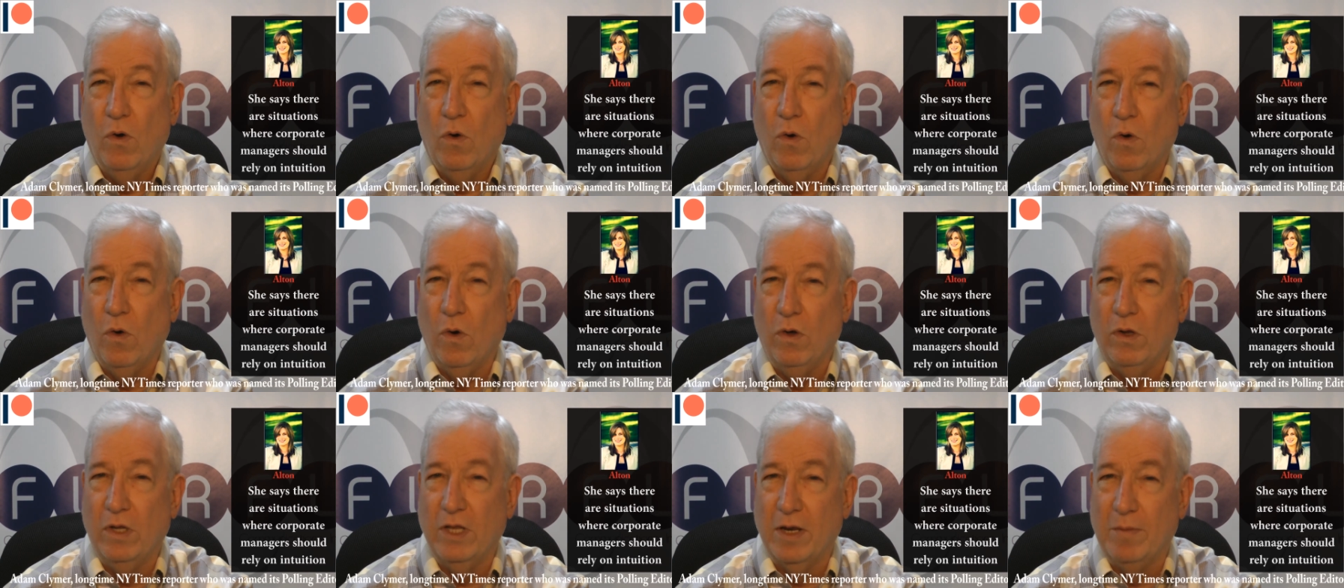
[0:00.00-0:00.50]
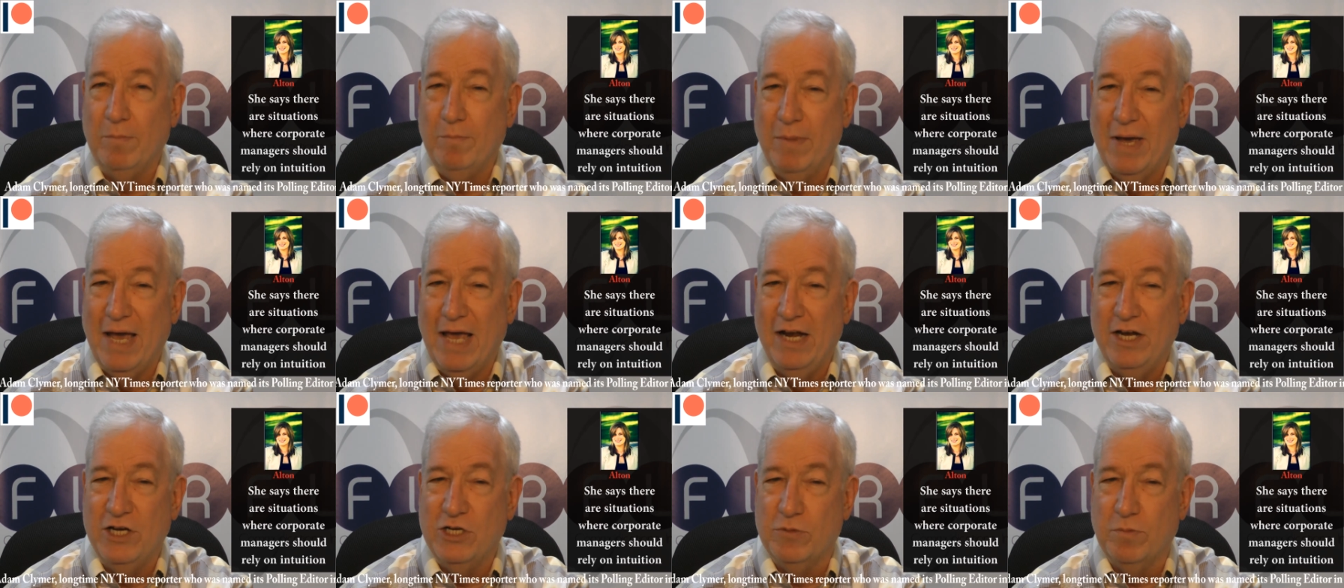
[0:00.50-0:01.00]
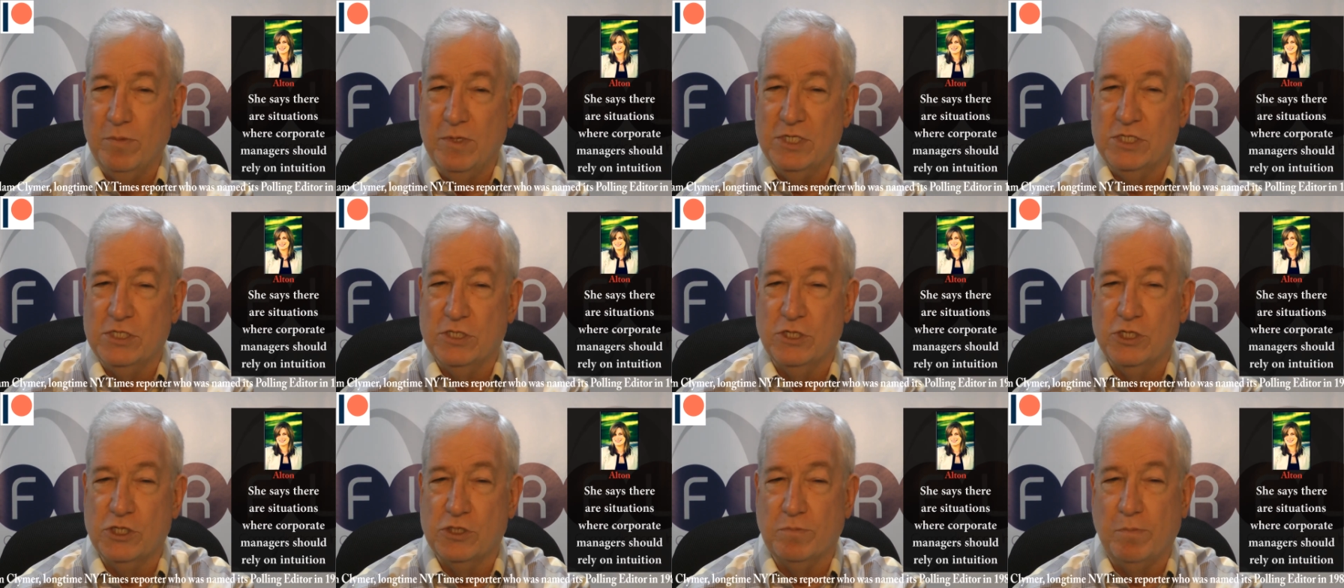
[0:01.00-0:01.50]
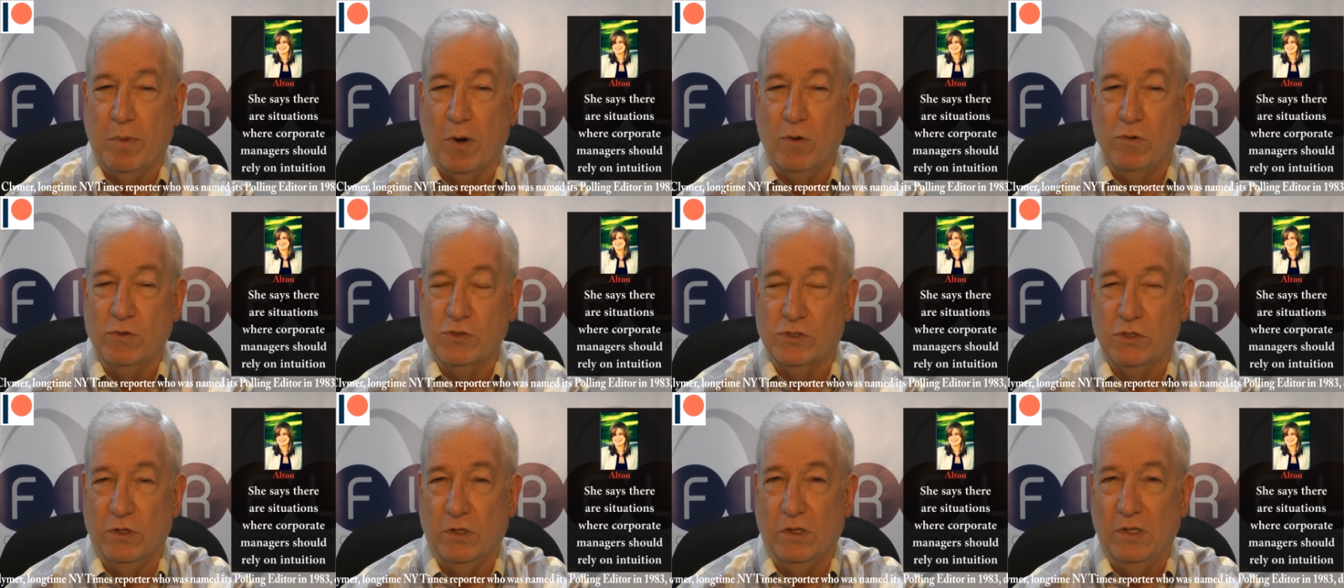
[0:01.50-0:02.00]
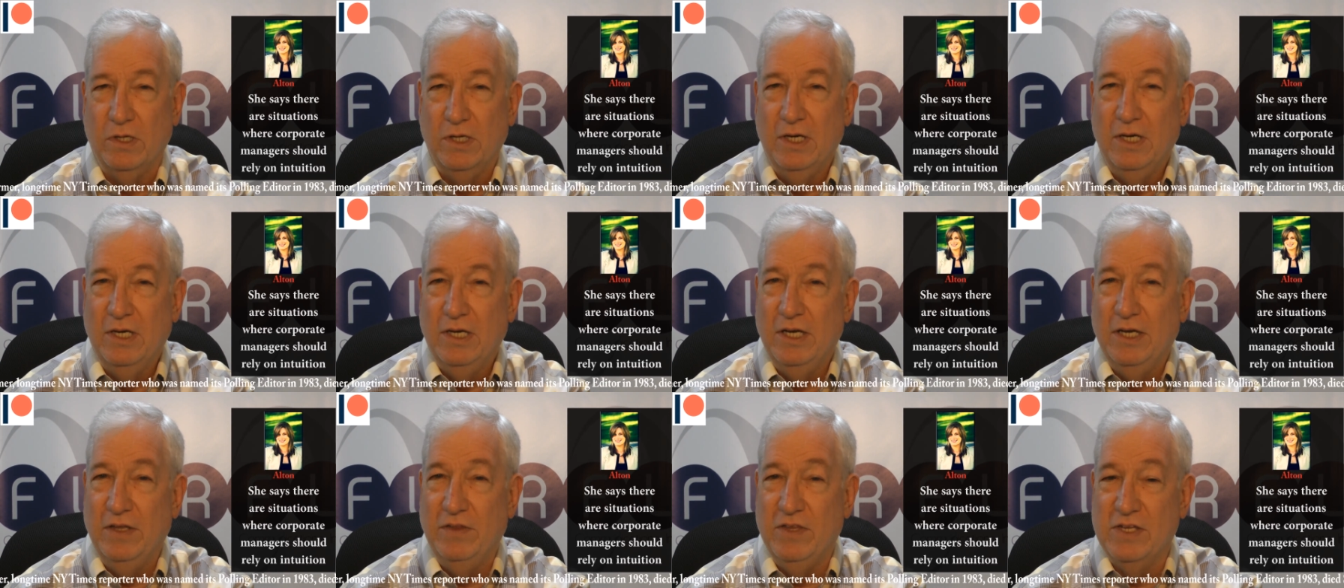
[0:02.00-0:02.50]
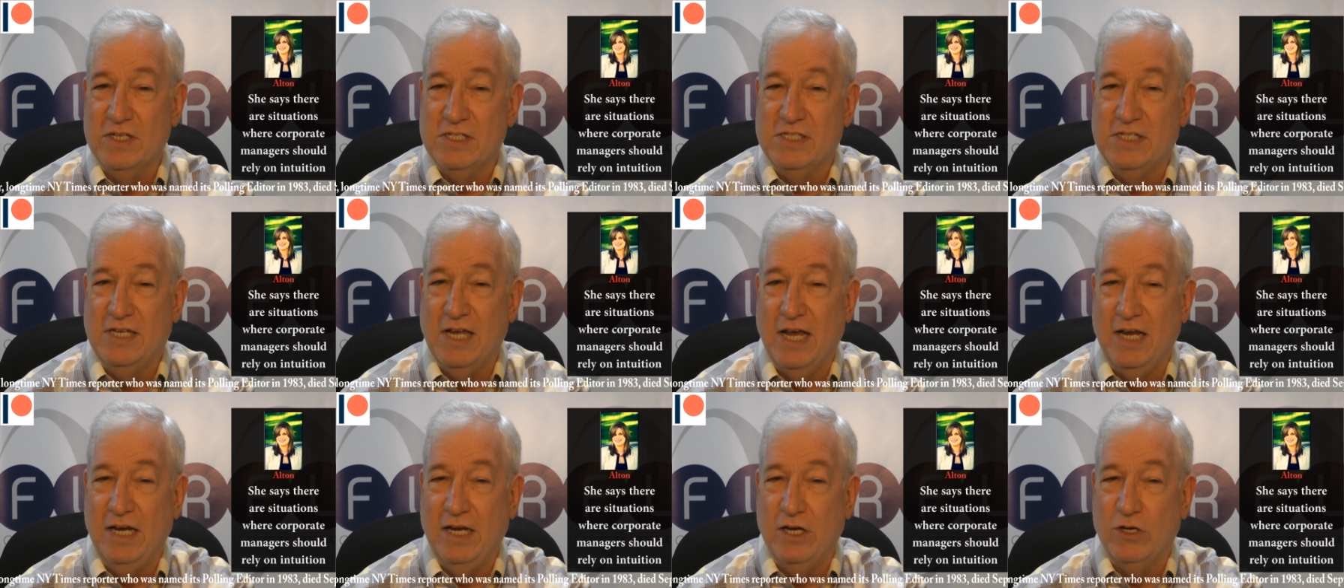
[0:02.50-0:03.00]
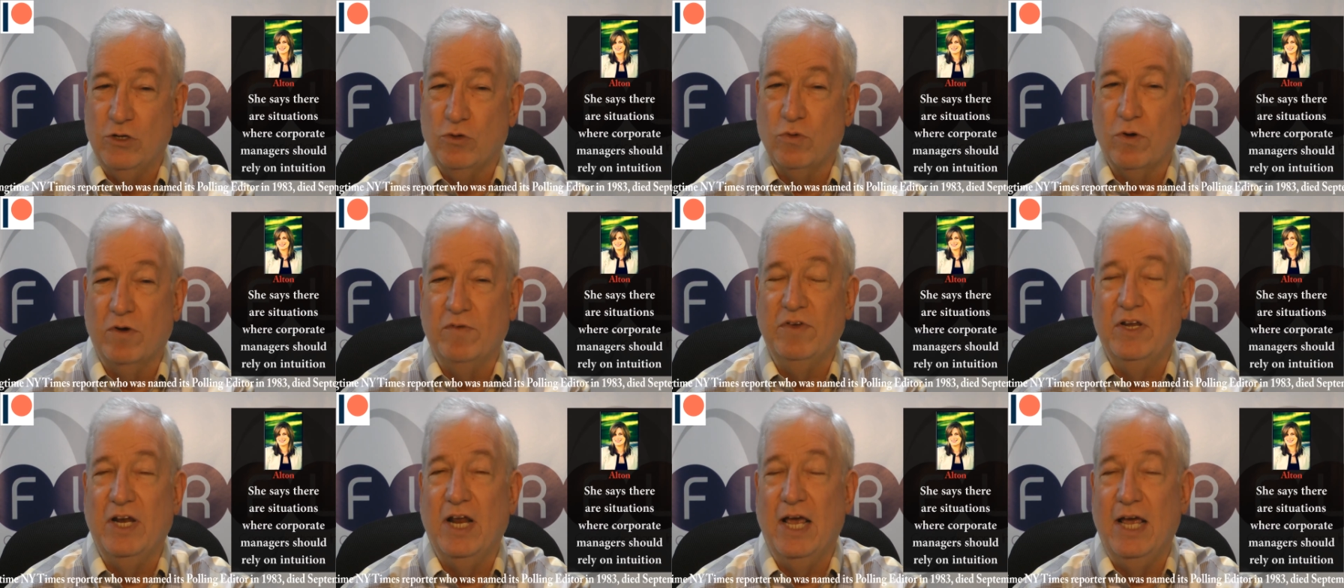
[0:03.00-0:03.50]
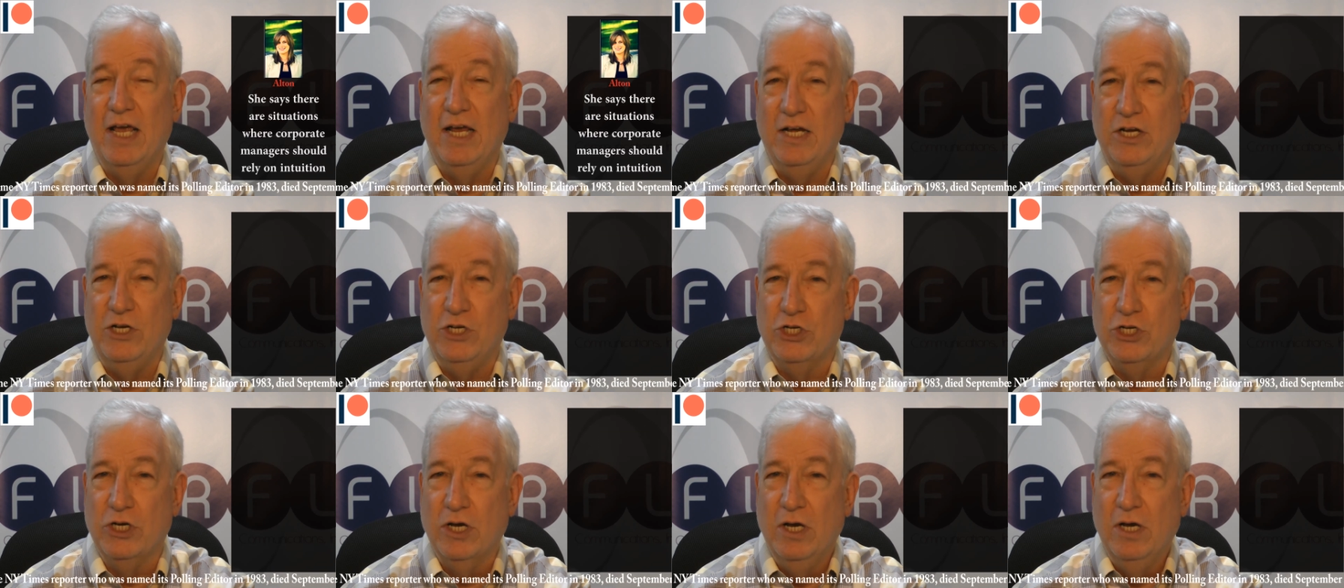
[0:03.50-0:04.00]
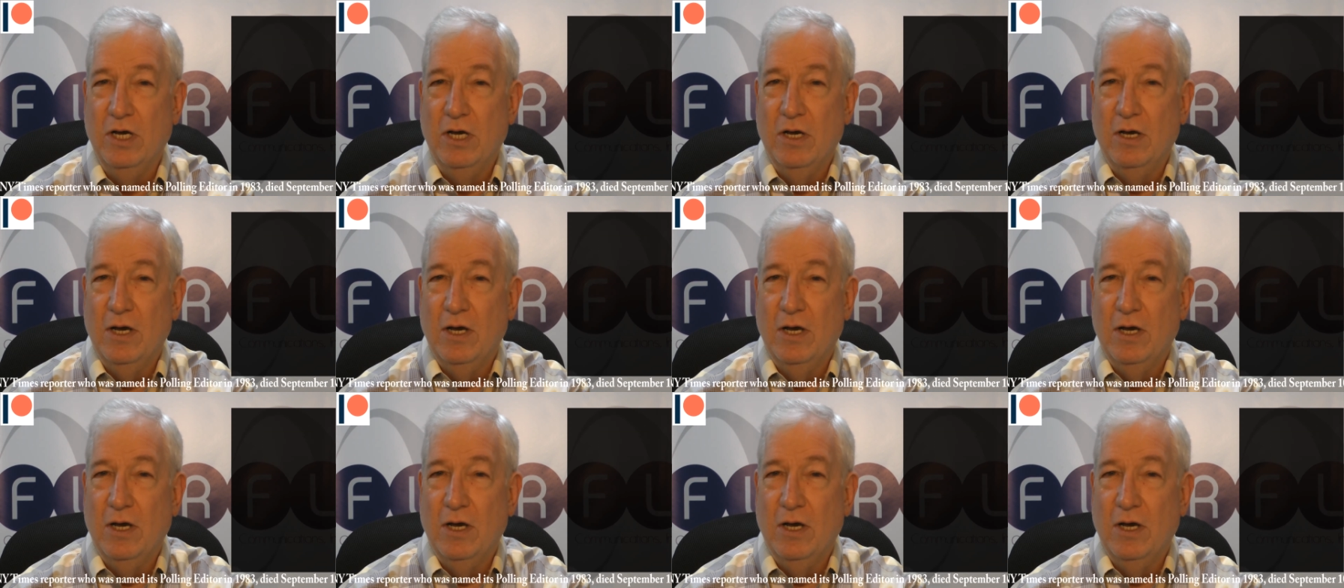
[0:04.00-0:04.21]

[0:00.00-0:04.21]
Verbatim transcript: all at management's disposal in this data-driven age.